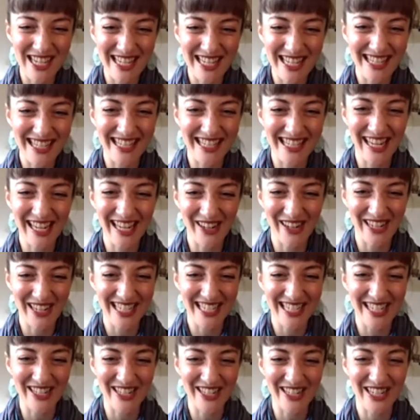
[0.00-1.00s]
is near and
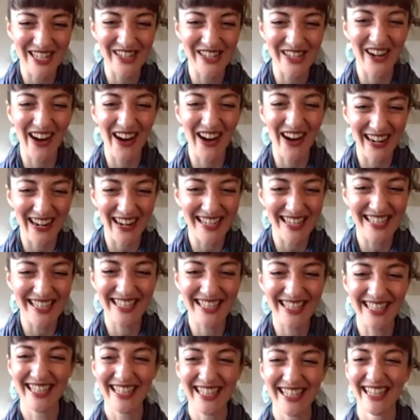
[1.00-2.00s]
dear to your heart.
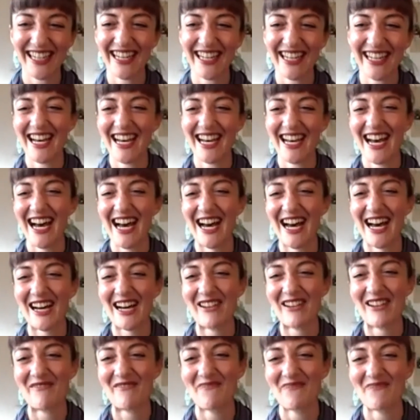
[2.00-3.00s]

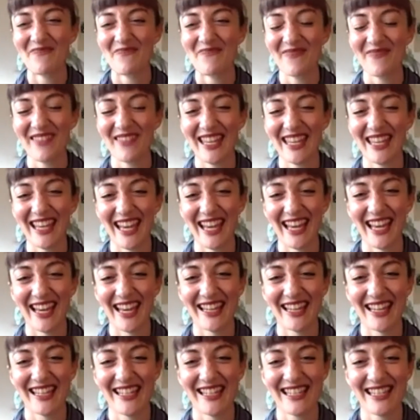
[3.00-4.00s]

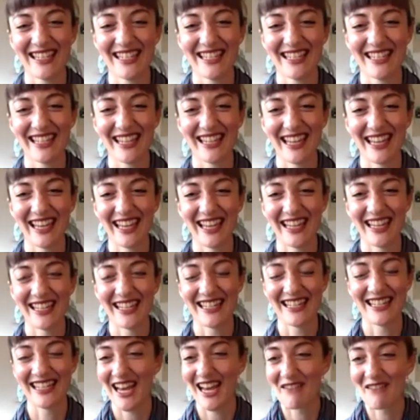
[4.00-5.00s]
And
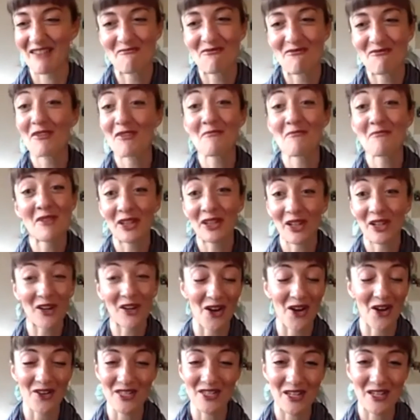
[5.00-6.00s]
I'm familiar
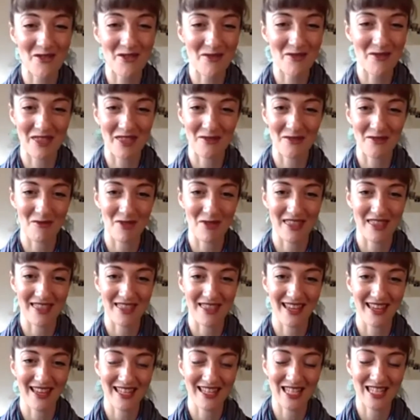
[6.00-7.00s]
also with
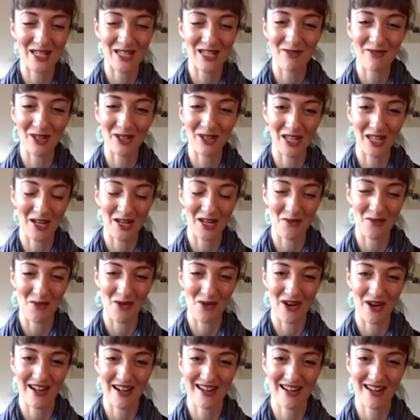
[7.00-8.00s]
the civilian
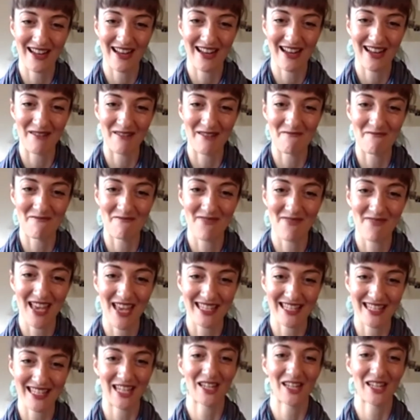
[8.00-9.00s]
award
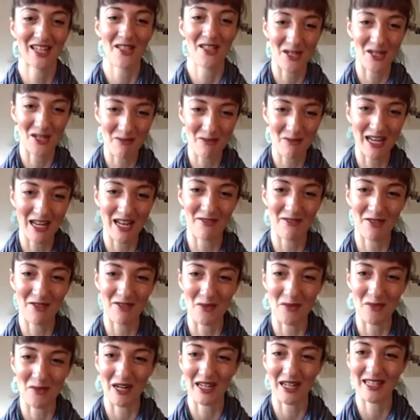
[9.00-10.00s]
as an acknowledgement of your work.